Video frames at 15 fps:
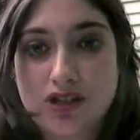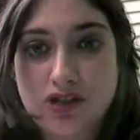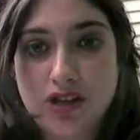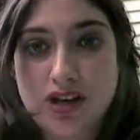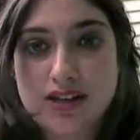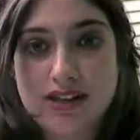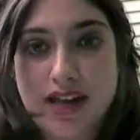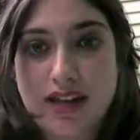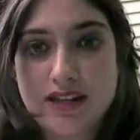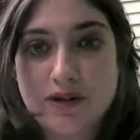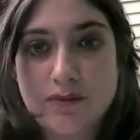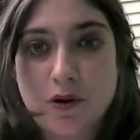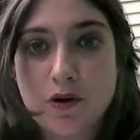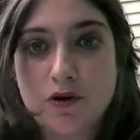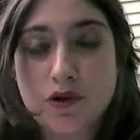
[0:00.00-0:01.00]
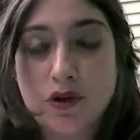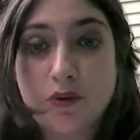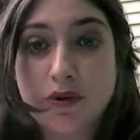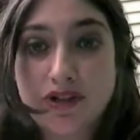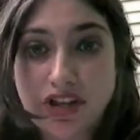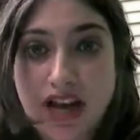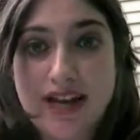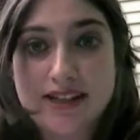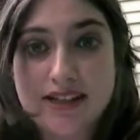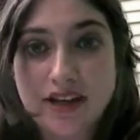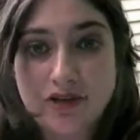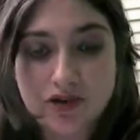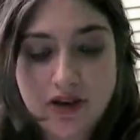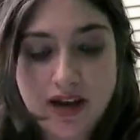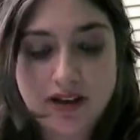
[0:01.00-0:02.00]
just set into motion, which adds
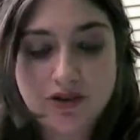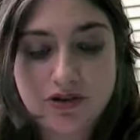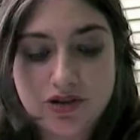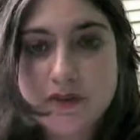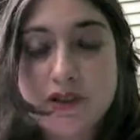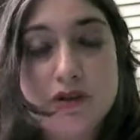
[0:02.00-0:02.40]
extra energy.